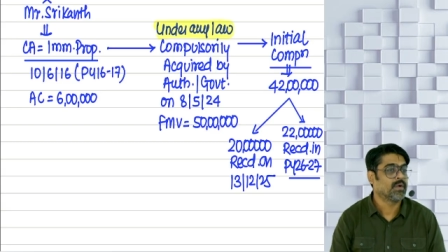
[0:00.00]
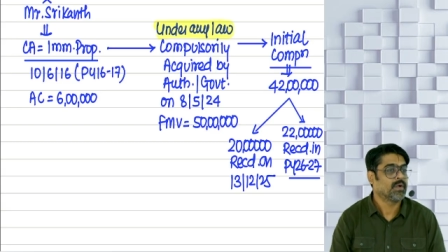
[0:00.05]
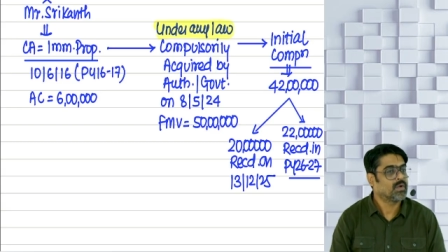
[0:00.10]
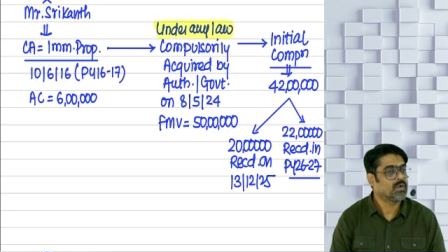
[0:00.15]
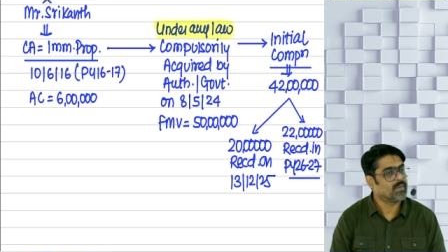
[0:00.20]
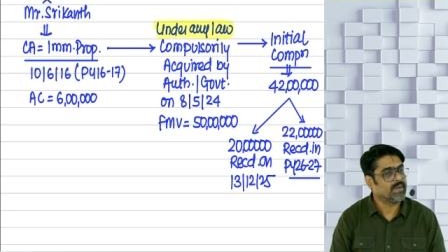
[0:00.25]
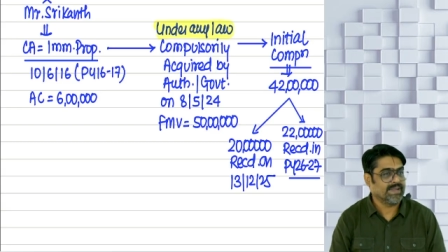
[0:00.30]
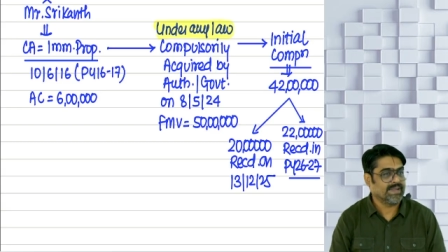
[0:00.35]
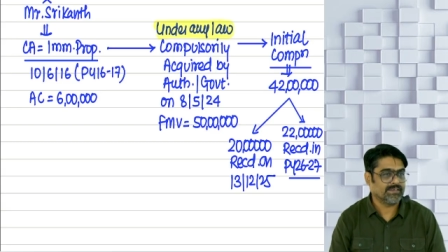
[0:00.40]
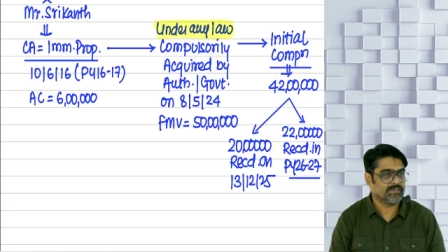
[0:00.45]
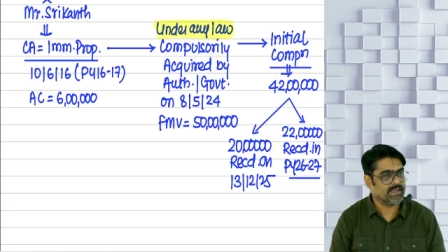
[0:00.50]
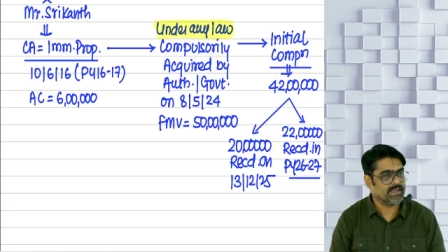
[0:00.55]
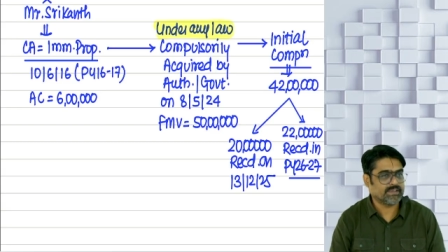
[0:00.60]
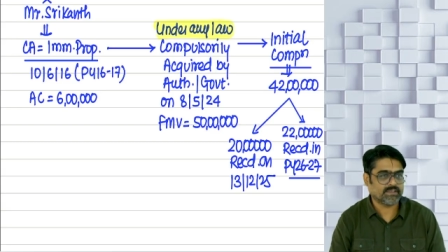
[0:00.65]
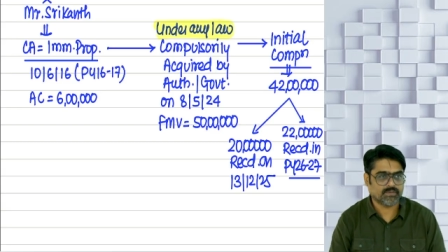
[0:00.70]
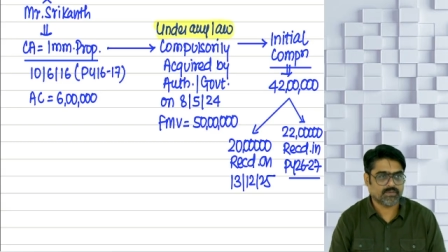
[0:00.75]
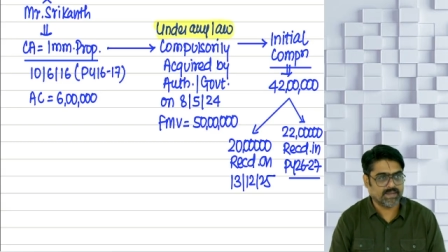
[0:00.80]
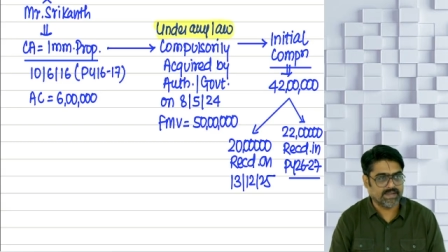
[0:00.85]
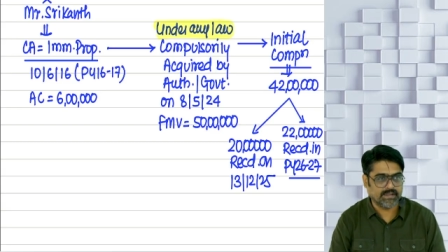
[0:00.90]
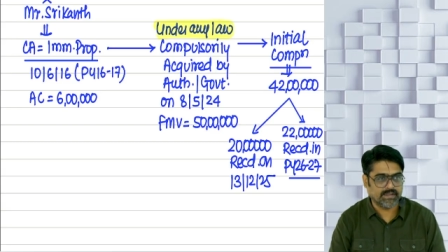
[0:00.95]

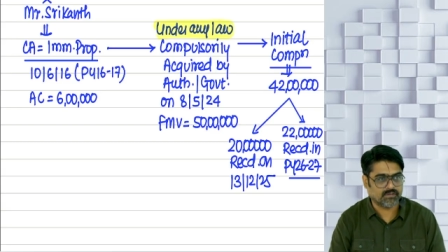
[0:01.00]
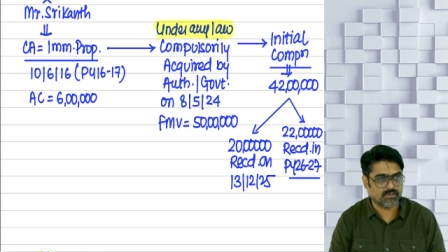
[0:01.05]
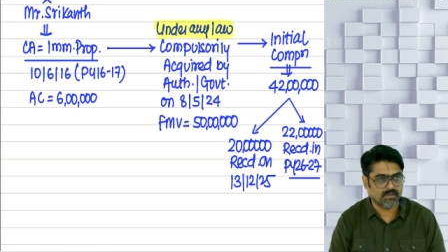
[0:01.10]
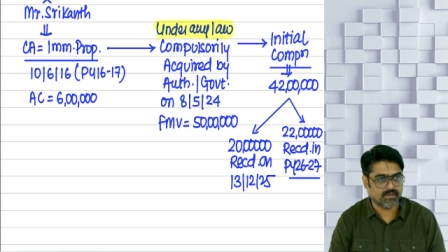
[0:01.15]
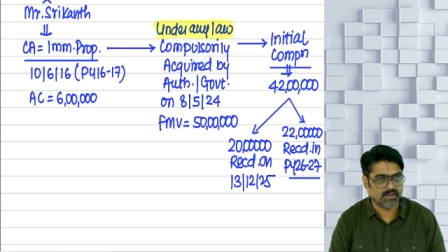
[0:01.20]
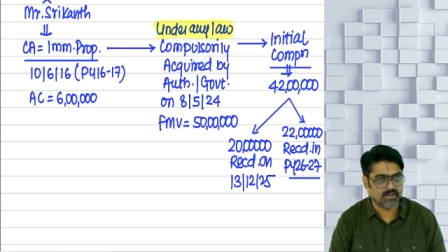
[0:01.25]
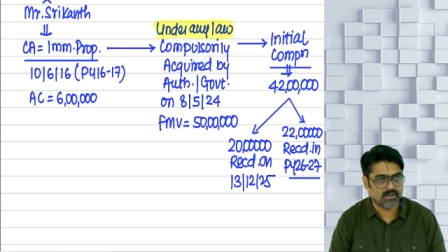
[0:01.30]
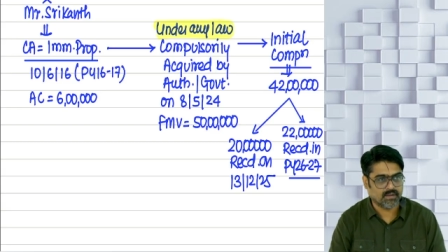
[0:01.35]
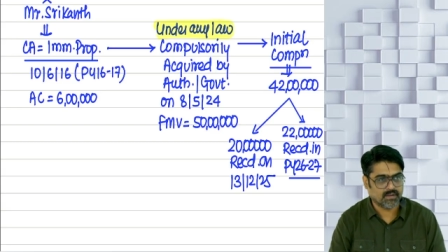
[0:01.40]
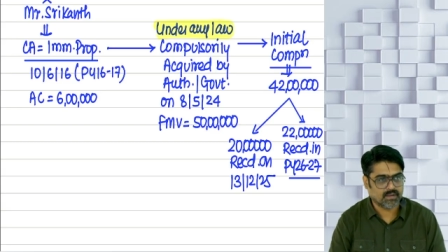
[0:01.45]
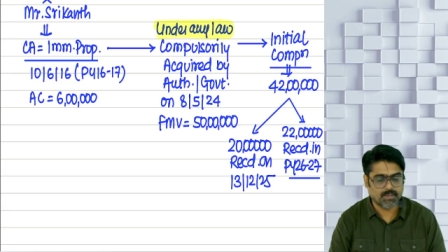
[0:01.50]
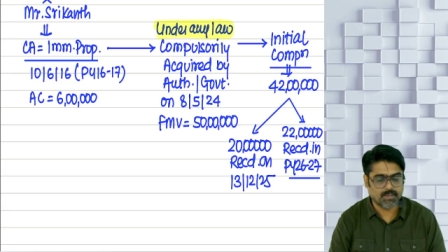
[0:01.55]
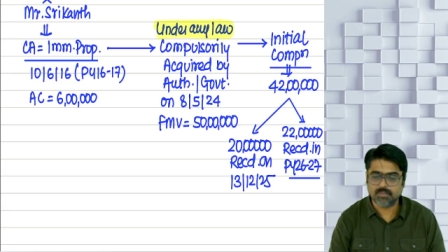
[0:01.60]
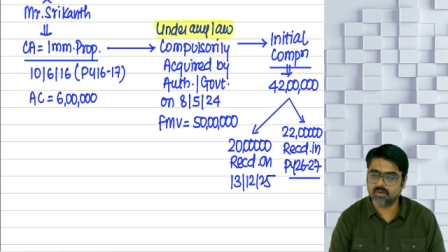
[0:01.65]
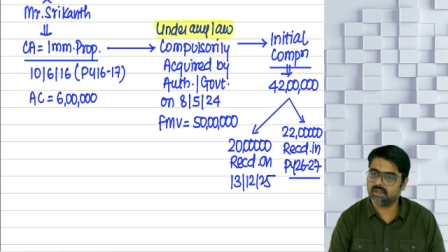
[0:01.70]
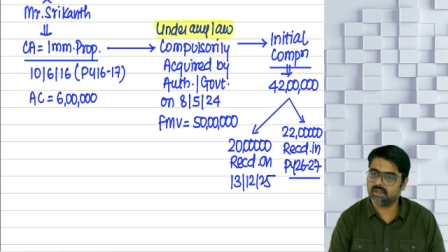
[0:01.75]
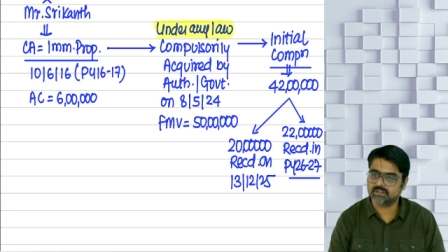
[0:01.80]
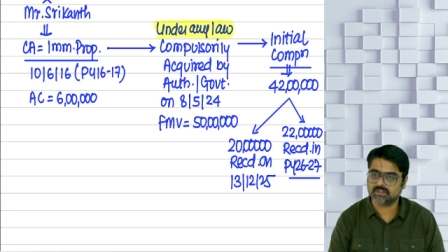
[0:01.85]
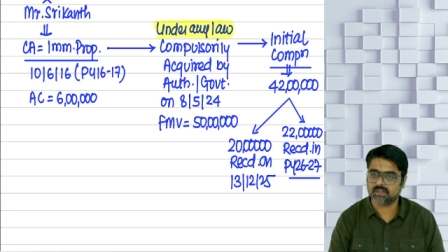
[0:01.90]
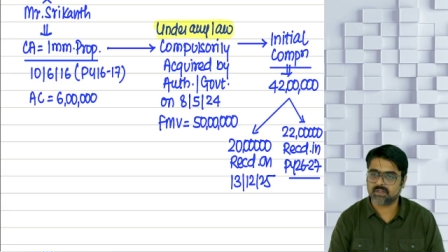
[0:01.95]
26-27.
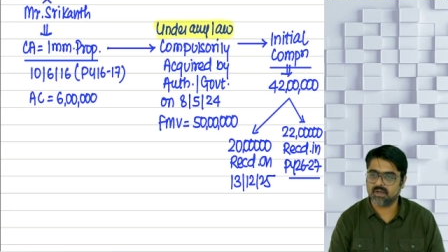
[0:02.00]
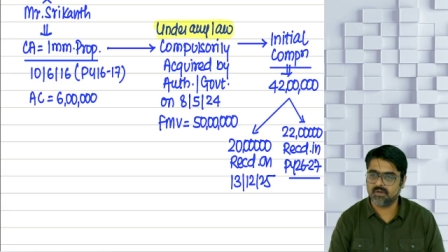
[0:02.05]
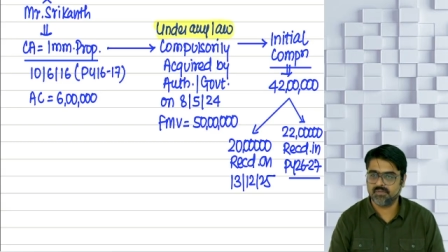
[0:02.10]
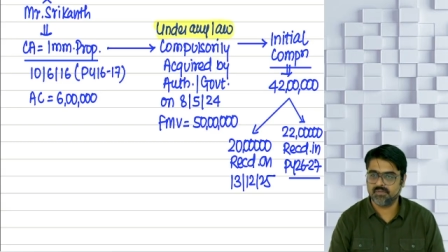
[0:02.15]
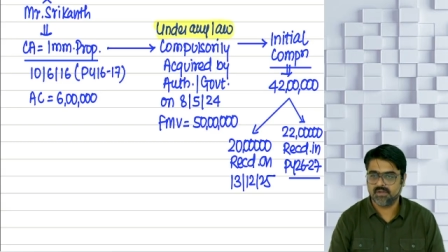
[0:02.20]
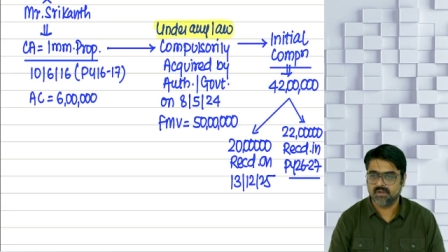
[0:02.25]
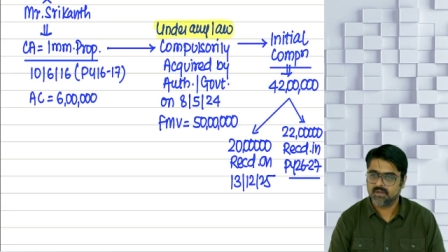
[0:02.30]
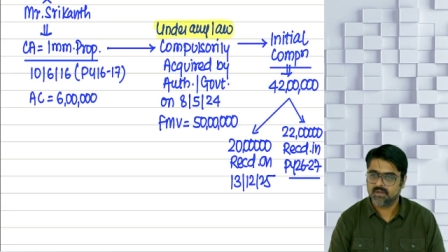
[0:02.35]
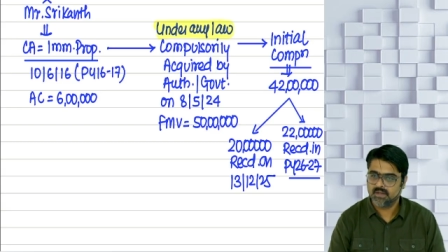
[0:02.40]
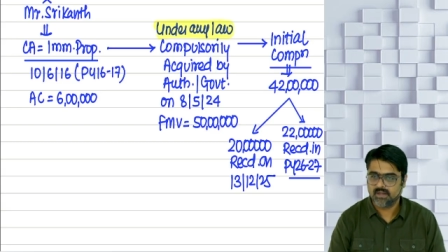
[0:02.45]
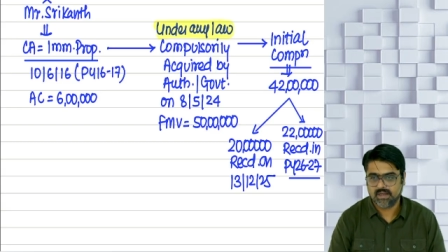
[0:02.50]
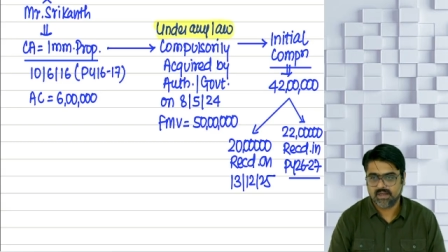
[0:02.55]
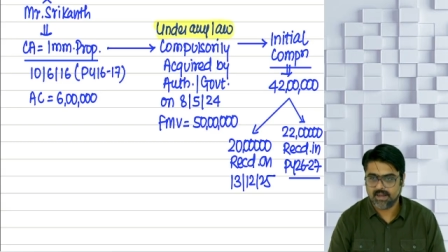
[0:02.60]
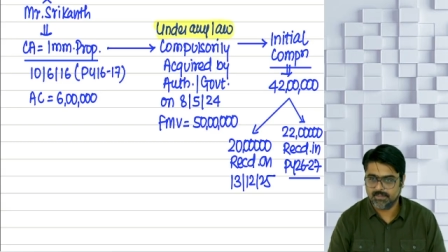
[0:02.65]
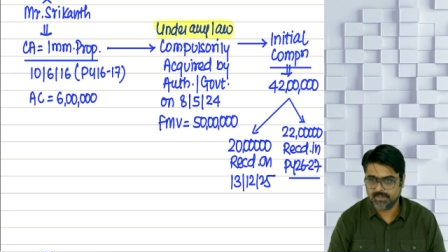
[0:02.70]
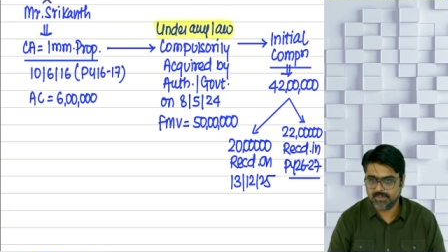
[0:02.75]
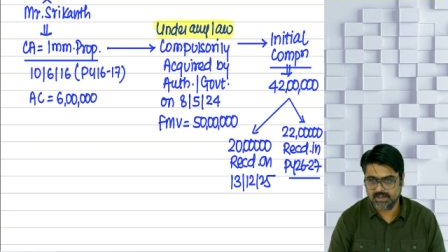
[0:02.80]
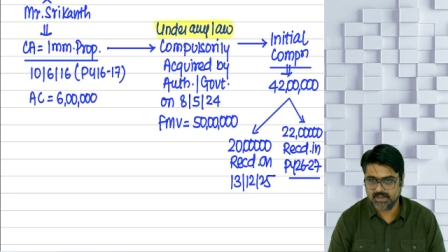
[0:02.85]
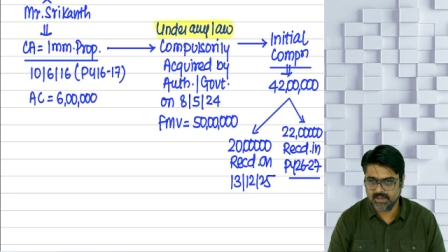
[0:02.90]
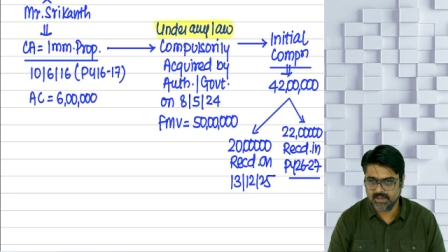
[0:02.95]
Computation of
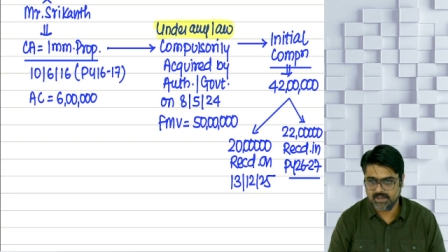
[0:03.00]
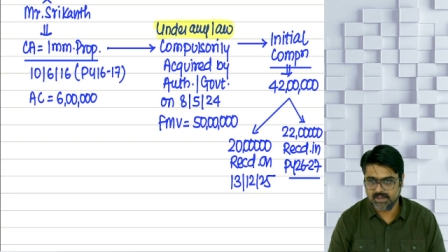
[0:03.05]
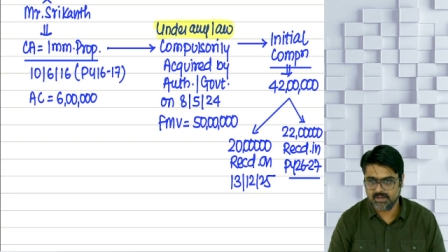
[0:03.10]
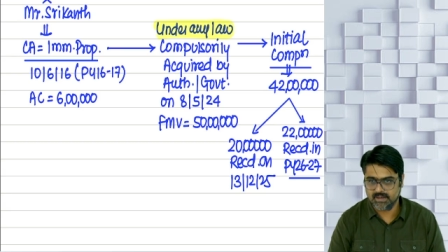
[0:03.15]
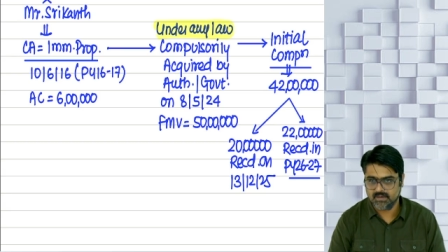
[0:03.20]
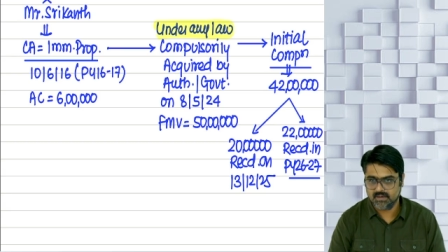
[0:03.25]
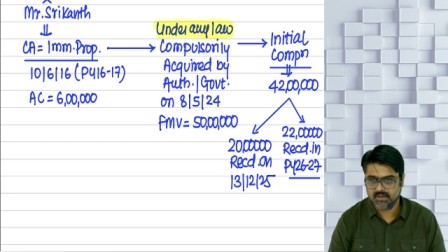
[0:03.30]
capital gain.